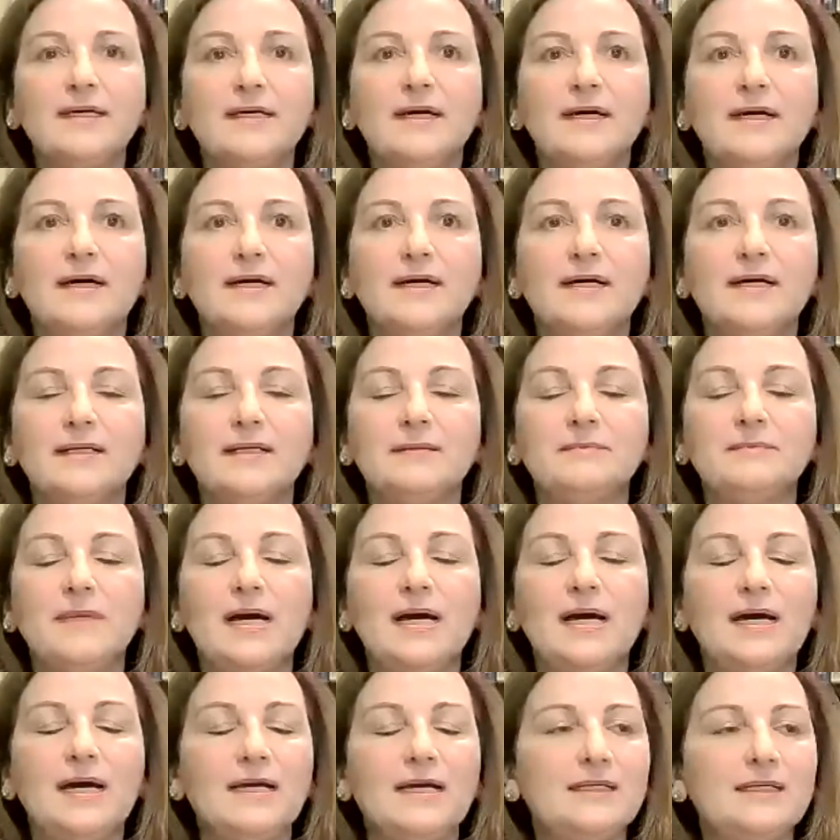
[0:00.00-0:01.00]

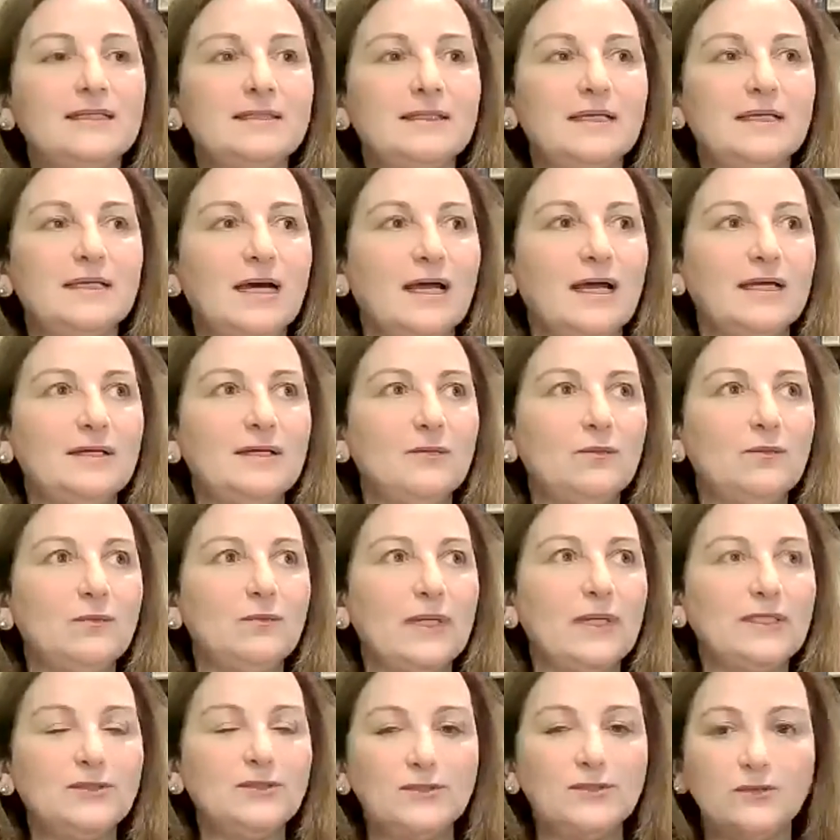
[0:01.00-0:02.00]
I
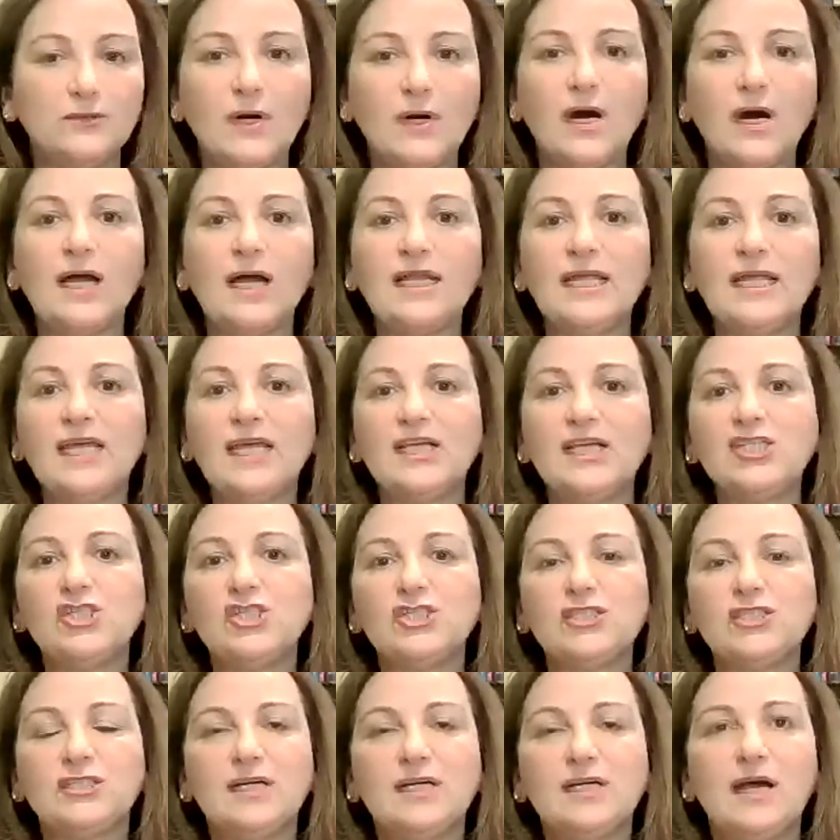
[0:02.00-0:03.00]
went to
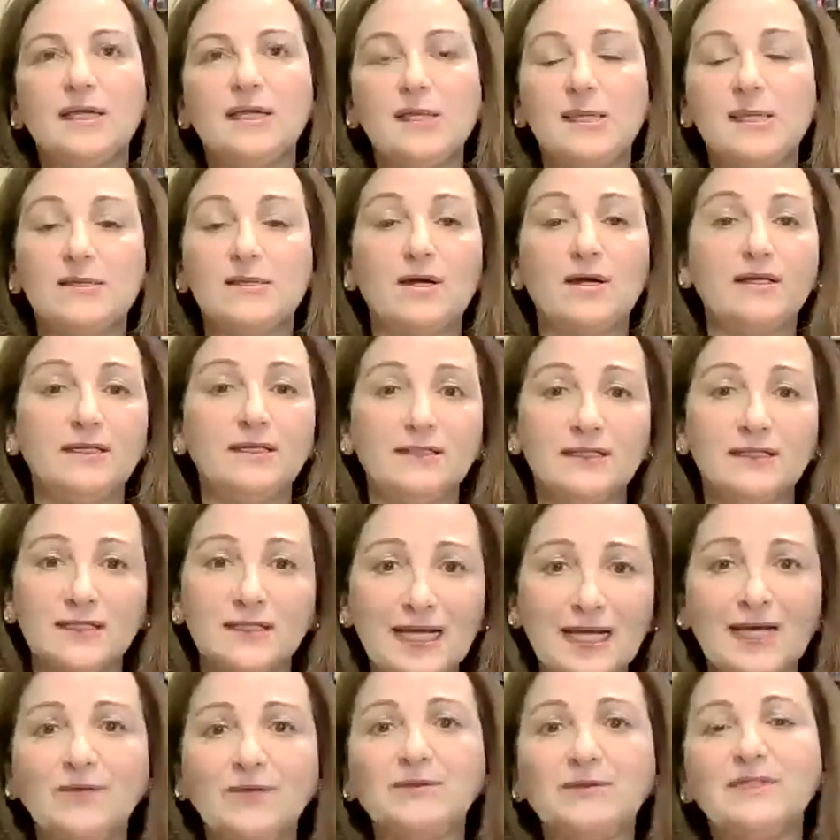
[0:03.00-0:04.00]
college. I studied
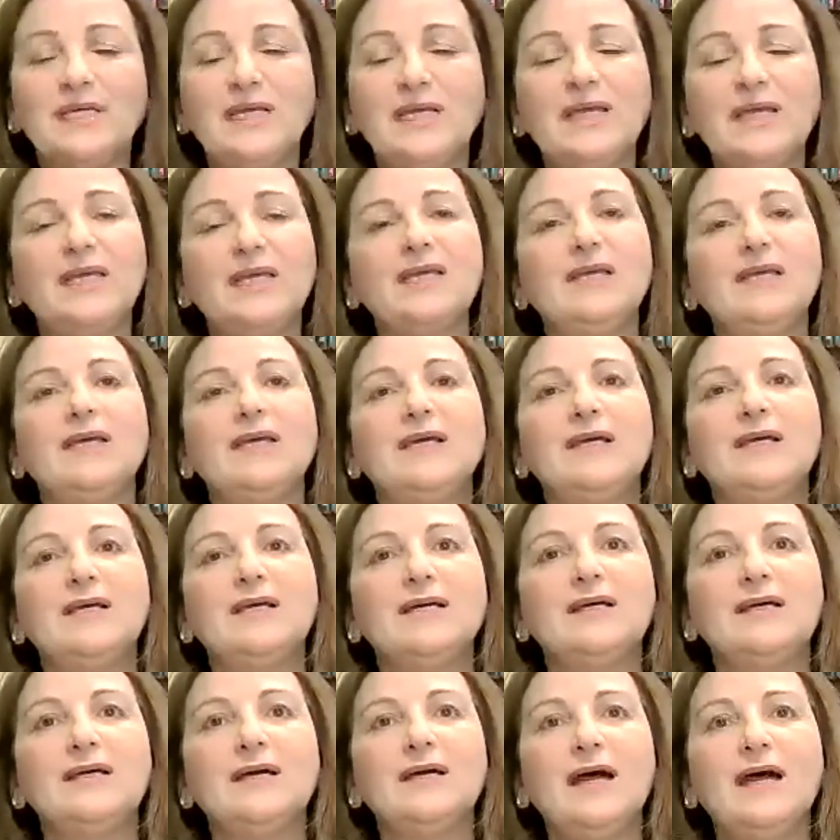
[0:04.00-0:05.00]
accounting.
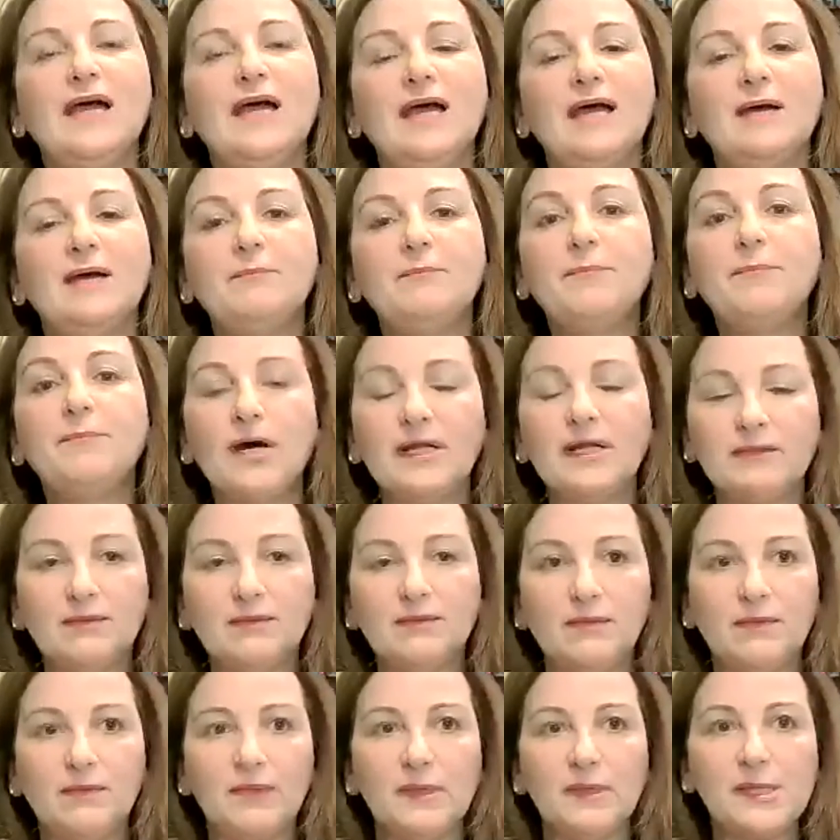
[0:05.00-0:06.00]
But
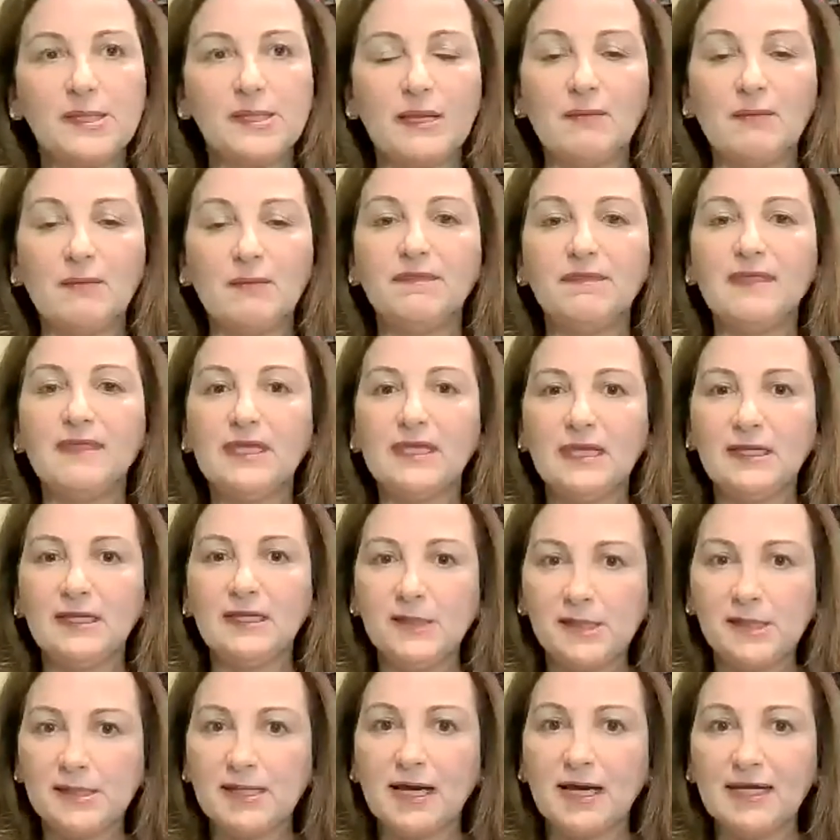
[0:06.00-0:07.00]
something
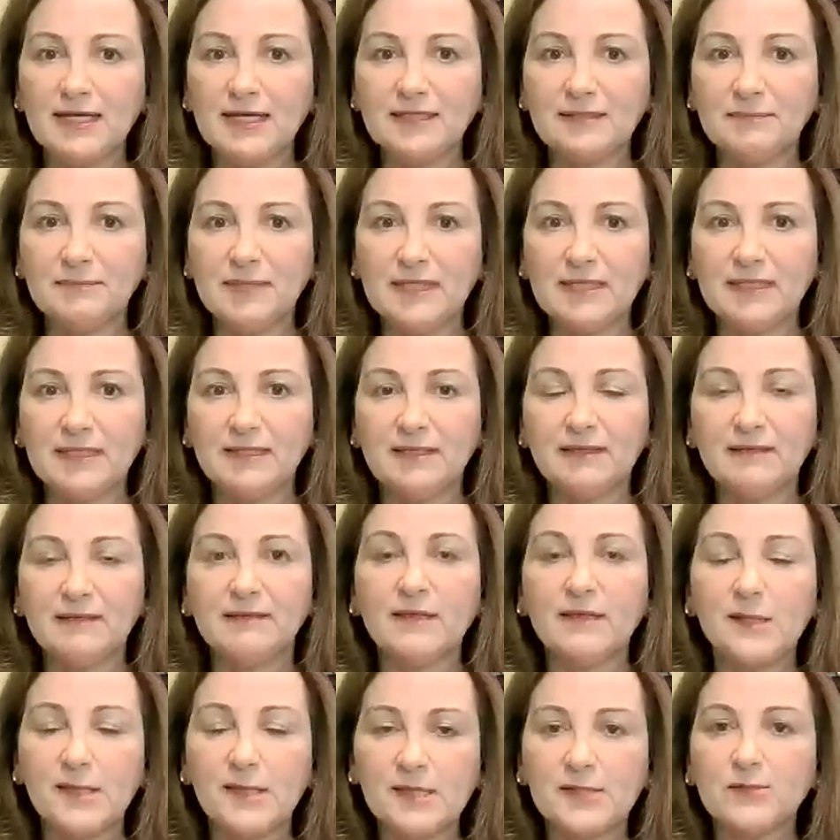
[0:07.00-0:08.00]
inside me,
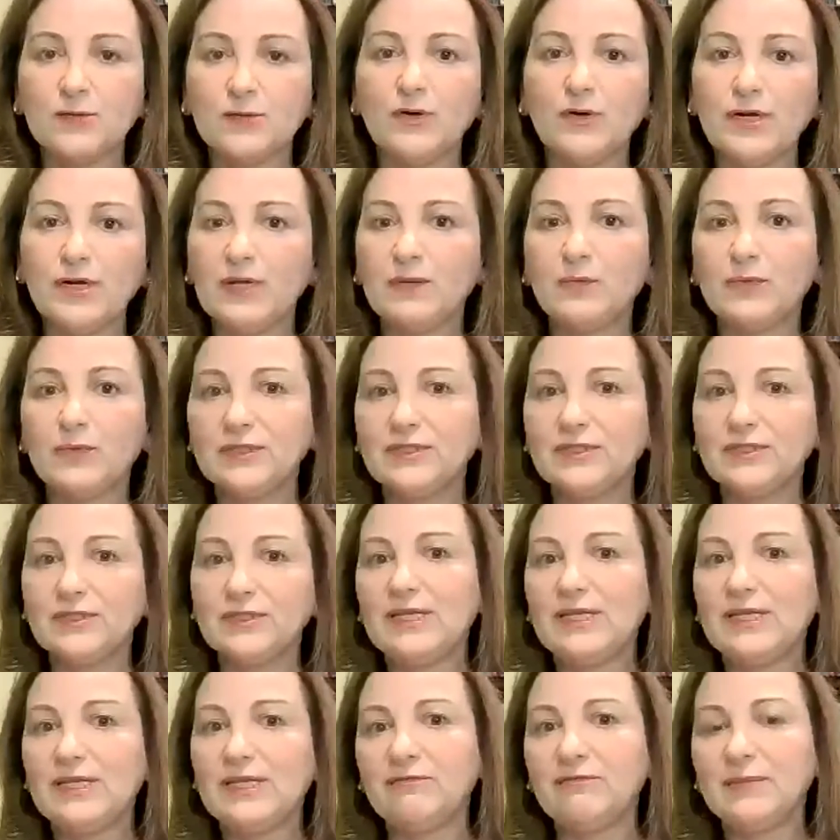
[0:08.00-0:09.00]
the story wouldn't
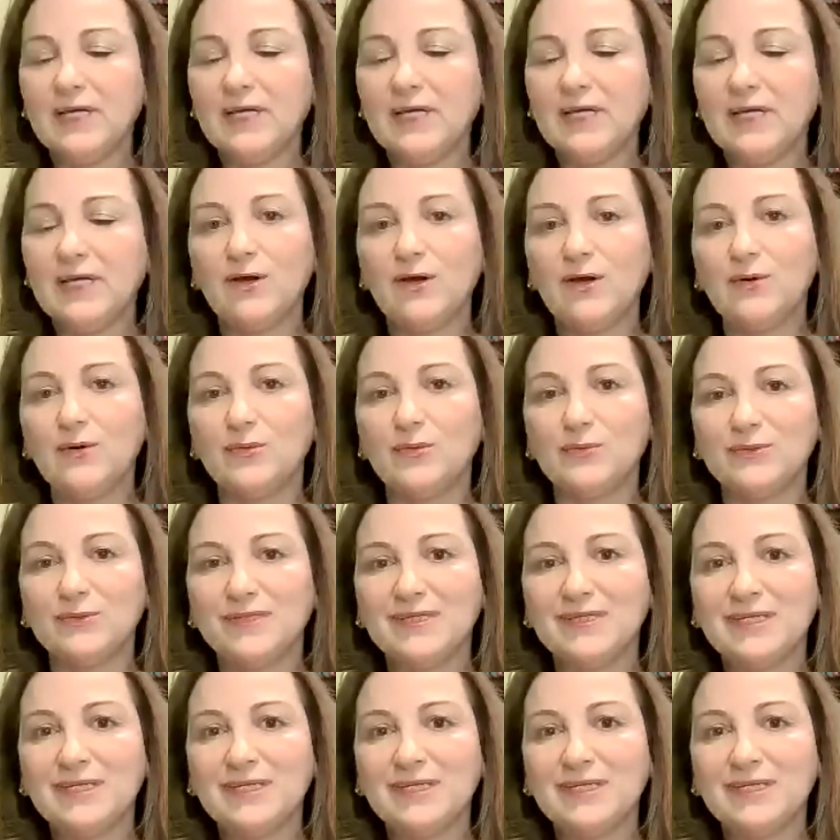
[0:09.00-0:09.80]
leave me alone.